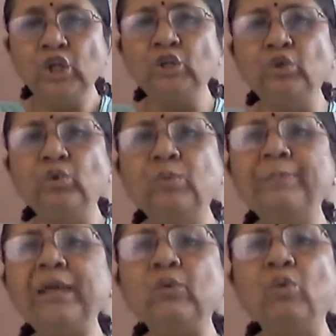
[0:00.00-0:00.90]
you
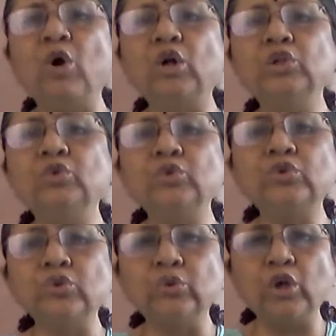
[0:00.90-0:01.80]
may want to
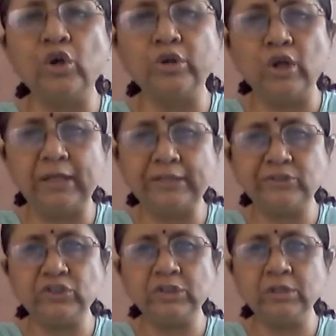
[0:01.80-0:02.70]
show your
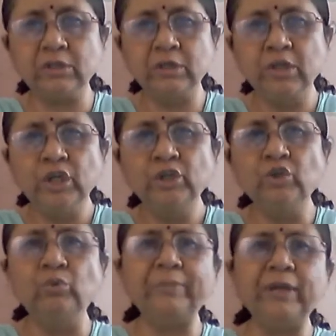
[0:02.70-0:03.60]
knowledge.
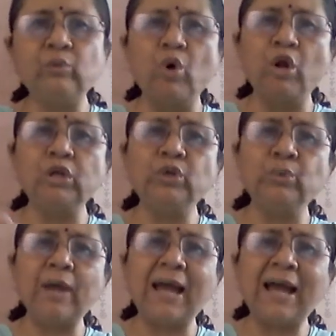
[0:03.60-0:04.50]
You may want
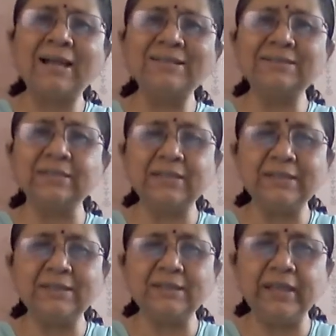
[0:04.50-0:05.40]
to add
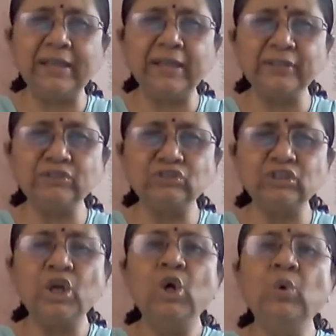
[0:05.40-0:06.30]
certain
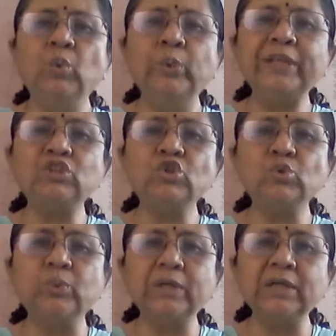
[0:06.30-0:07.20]
things
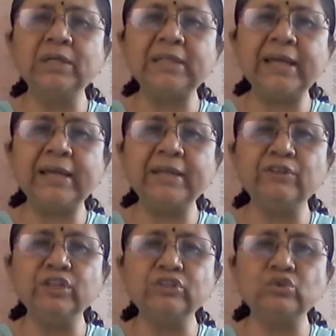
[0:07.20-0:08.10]
which were there
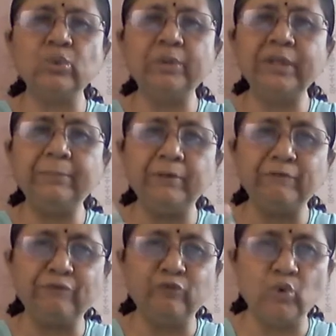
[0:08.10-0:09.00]
in the story
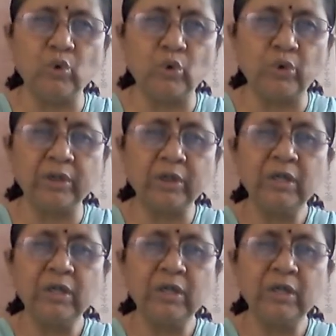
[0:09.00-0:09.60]
before